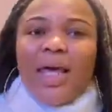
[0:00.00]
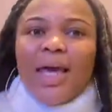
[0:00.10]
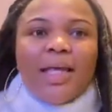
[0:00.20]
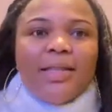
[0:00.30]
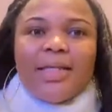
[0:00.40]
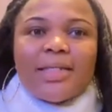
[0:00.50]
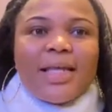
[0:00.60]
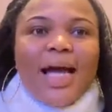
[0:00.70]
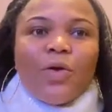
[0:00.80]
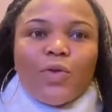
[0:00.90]
These
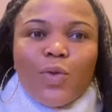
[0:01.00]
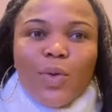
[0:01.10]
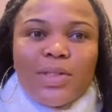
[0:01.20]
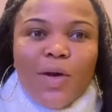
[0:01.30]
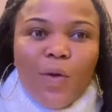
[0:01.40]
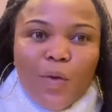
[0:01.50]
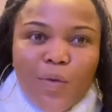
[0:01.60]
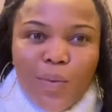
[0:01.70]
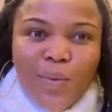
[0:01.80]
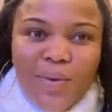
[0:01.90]
are not taught in law
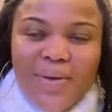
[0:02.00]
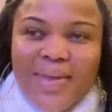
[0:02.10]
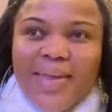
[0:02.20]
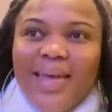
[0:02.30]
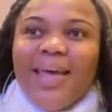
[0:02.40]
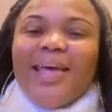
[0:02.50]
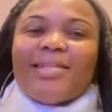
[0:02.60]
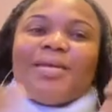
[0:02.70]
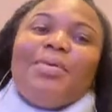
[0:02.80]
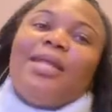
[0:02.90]
school. So
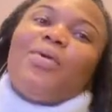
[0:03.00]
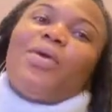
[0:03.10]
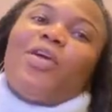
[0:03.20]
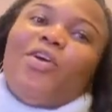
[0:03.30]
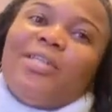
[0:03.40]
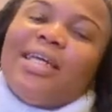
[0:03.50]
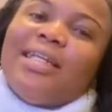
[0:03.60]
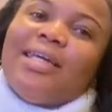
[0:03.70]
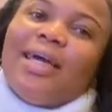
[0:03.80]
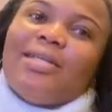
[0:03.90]
immediately we got there, the
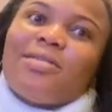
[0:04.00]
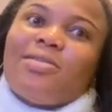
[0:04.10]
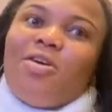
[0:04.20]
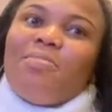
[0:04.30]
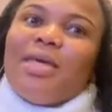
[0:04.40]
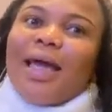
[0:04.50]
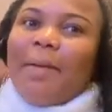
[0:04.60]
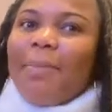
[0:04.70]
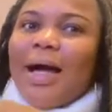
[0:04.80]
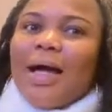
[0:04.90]
guy saw me, I
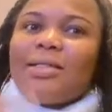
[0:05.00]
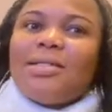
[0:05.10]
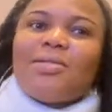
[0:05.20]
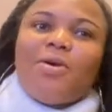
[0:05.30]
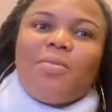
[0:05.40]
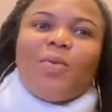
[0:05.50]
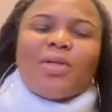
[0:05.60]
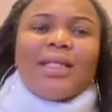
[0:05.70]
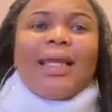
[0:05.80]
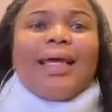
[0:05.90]
parked, he saw me. It was
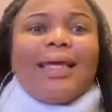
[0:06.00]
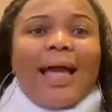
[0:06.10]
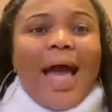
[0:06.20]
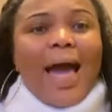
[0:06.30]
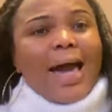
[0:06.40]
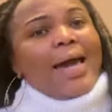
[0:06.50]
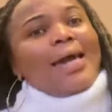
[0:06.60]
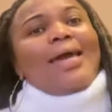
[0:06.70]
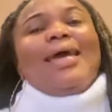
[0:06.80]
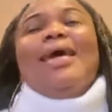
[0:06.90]
not like,
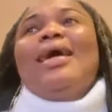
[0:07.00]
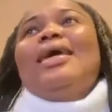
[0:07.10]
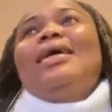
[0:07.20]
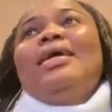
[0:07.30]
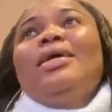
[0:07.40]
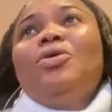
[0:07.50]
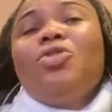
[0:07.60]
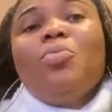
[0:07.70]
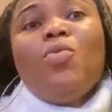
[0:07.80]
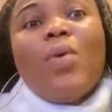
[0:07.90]
hey,
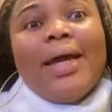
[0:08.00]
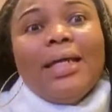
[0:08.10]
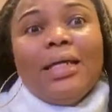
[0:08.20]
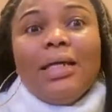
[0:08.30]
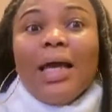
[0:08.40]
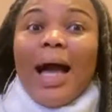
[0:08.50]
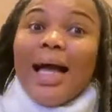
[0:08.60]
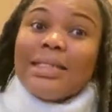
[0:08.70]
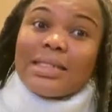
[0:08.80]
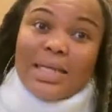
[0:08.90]
auntie
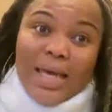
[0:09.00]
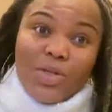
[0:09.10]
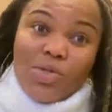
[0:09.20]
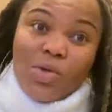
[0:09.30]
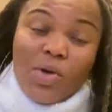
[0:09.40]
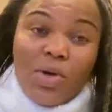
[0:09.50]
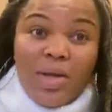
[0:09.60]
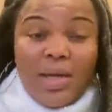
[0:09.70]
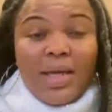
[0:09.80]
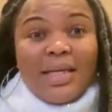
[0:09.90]
Ejo,
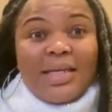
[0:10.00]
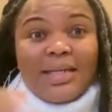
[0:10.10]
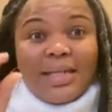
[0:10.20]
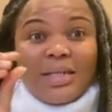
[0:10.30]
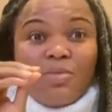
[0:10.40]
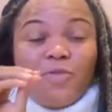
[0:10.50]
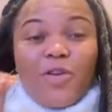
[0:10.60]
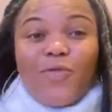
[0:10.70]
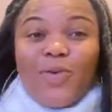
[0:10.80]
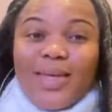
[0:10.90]

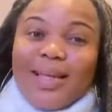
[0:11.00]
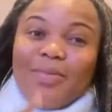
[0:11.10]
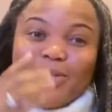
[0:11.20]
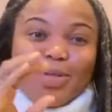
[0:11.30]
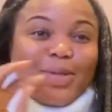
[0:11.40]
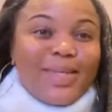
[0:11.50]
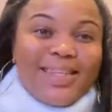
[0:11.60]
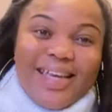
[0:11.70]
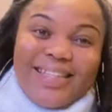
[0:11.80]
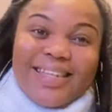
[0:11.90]
let me just say
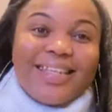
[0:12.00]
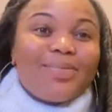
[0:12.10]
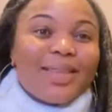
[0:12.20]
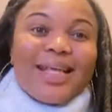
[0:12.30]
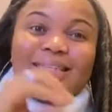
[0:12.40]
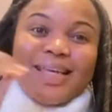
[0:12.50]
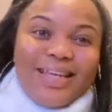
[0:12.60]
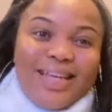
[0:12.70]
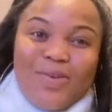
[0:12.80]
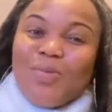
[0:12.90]
it. It's better said
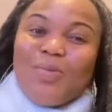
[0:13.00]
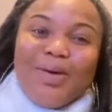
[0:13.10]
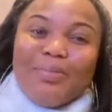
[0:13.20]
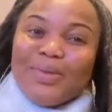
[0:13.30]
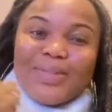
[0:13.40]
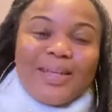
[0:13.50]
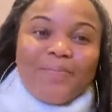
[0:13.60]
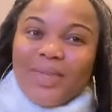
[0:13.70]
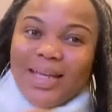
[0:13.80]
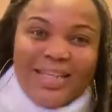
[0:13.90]
in Yoruba, but
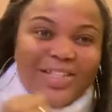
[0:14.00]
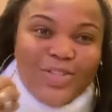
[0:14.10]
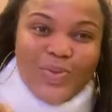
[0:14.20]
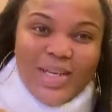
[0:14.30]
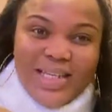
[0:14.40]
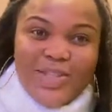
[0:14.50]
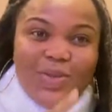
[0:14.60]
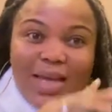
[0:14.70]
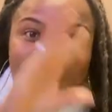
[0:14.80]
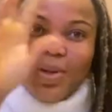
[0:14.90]
it is just what it is so that
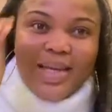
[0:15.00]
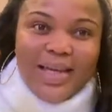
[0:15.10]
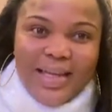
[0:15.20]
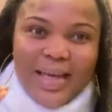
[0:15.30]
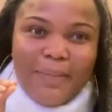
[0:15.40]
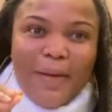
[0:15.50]
everybody can hear me.